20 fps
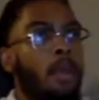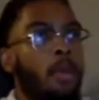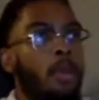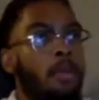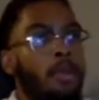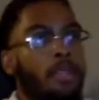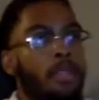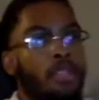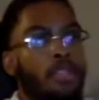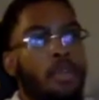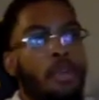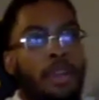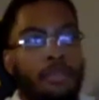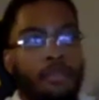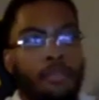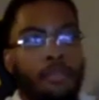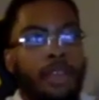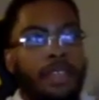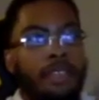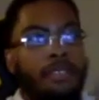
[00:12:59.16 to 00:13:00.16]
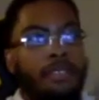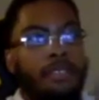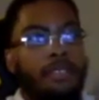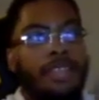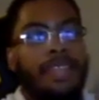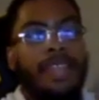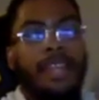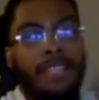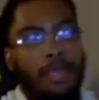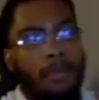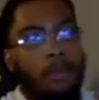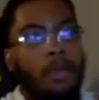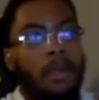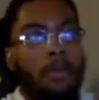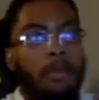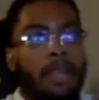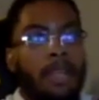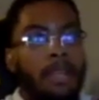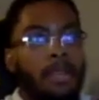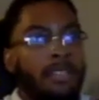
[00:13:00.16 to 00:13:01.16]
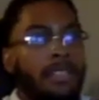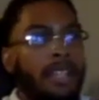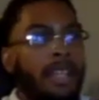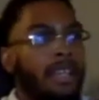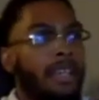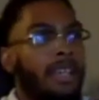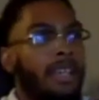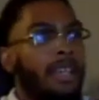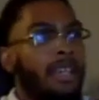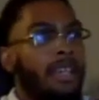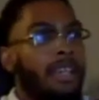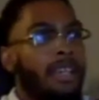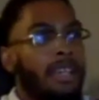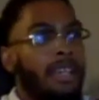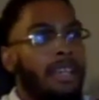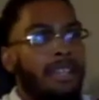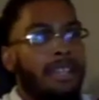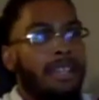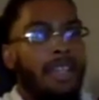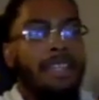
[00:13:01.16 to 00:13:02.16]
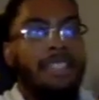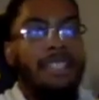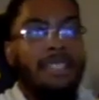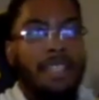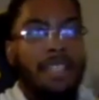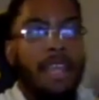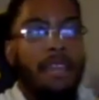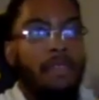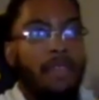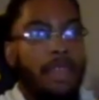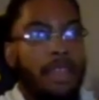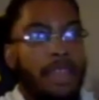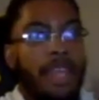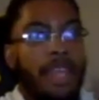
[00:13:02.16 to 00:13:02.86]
because in France they got smart players like they saving